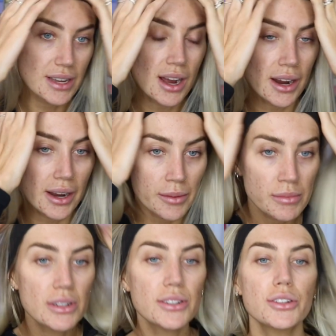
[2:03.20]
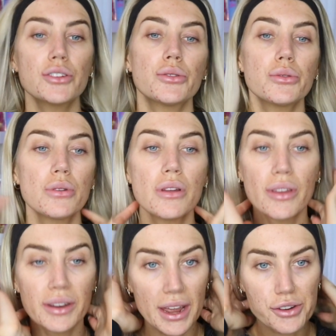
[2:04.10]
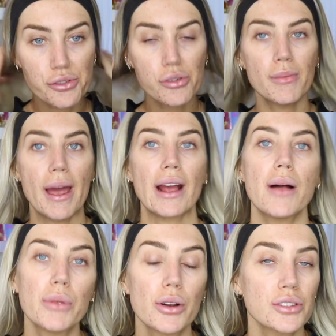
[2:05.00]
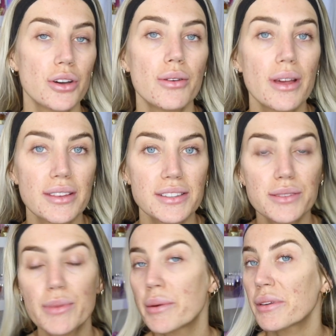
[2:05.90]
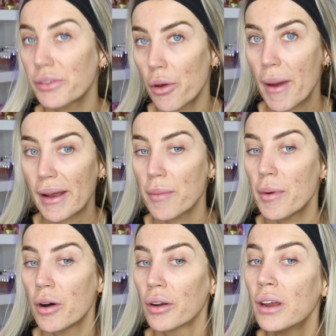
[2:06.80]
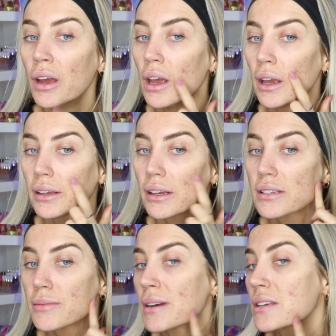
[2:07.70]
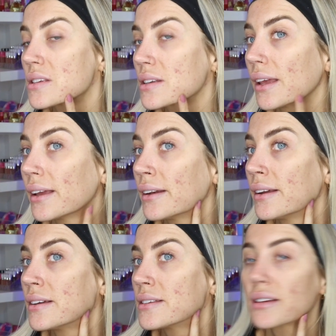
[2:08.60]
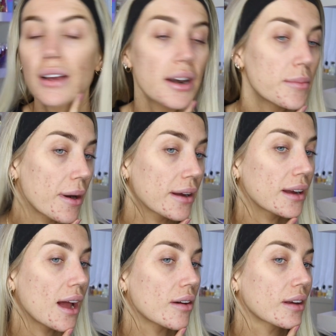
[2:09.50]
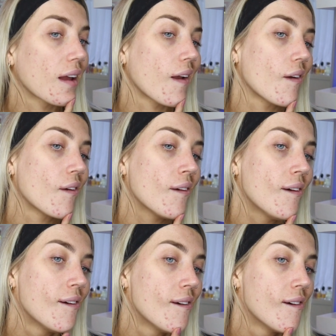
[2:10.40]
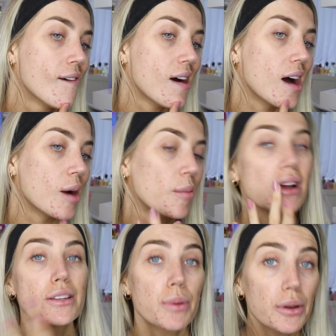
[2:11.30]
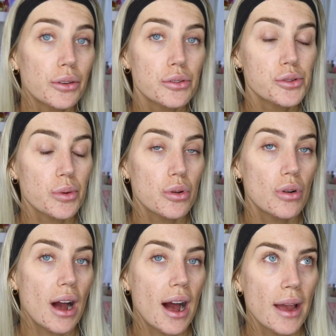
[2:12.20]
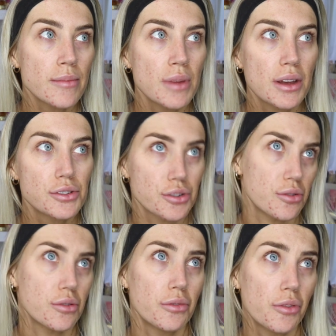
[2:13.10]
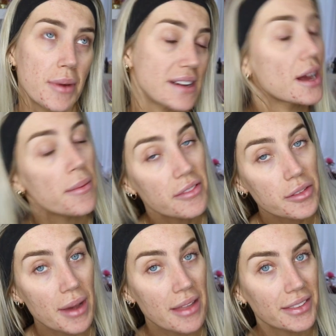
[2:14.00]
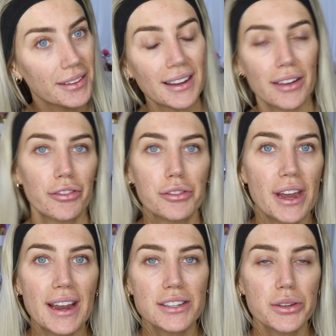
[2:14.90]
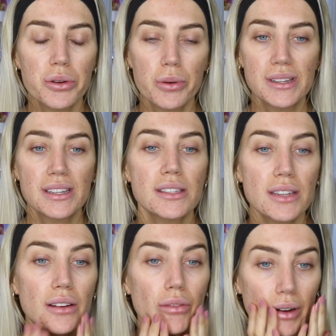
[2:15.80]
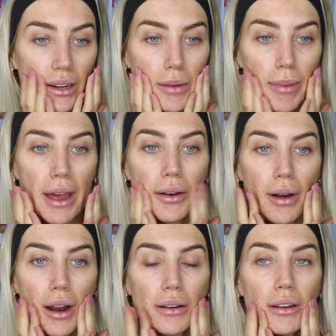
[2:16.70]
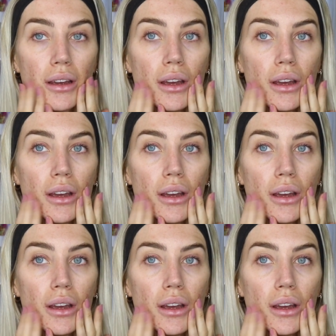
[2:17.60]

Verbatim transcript: time to do the natural makeup look. So this is me with no makeup on. Yes, my skin is kind of breaking out again. As per usual, I'm due for my time of the month in like a few days, so it always gets like really bad around